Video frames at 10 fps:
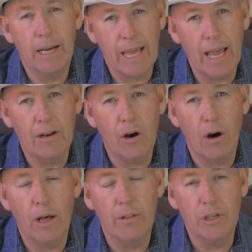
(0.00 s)
again,
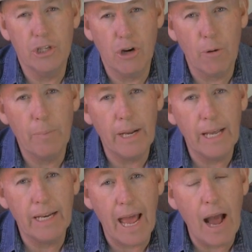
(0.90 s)
uh, the
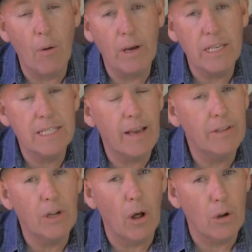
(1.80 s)
sharpening now is
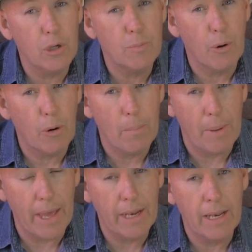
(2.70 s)
seven dollars per
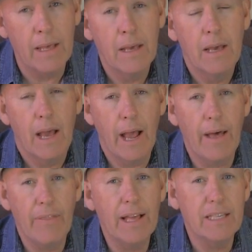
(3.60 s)
bit,
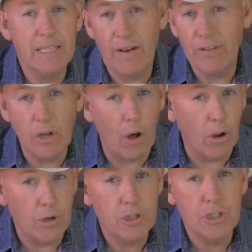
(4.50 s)
and then seven
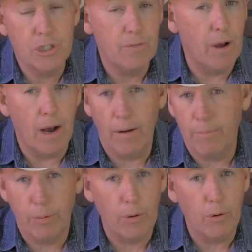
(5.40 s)
dollars uh,
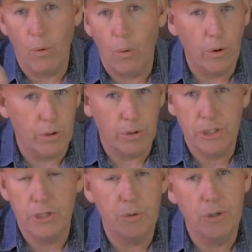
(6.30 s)
per order
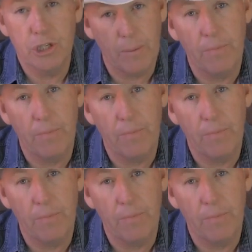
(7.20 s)
to ship